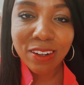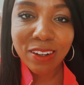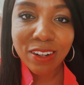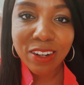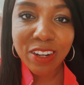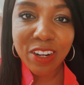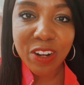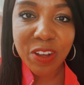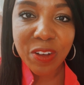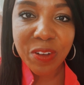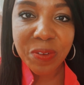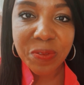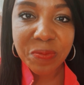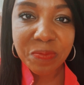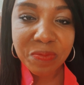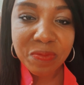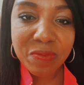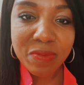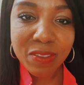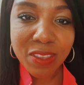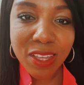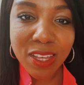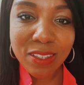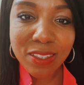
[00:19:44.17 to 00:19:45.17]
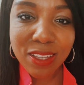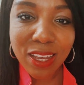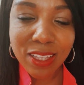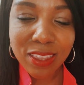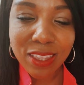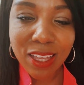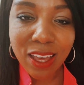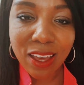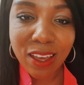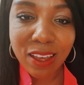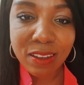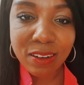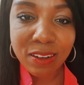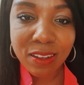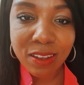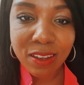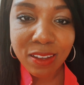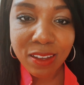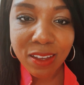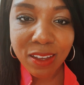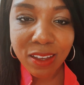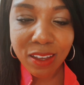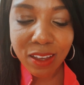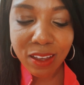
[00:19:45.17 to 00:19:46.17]
you know, things like that.
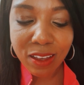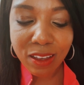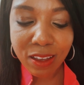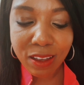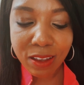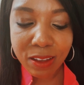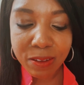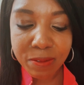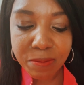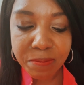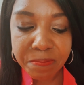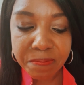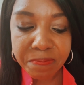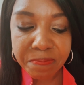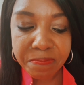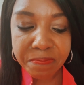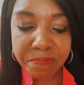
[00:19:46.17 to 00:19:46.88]
Um,